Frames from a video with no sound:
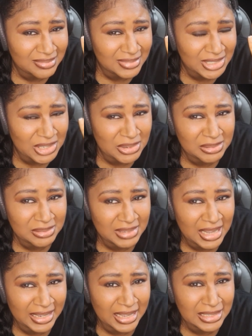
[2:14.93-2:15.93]
So
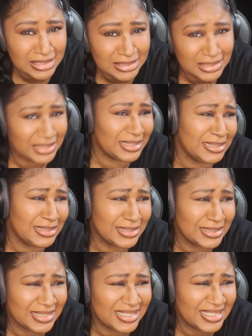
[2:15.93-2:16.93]
I guess,
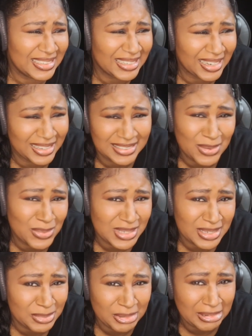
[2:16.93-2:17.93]
I guess I
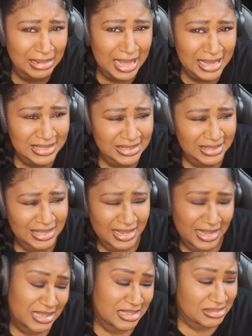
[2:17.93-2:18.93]
was in the middle class.
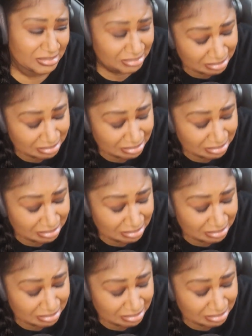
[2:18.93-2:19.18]
I guess.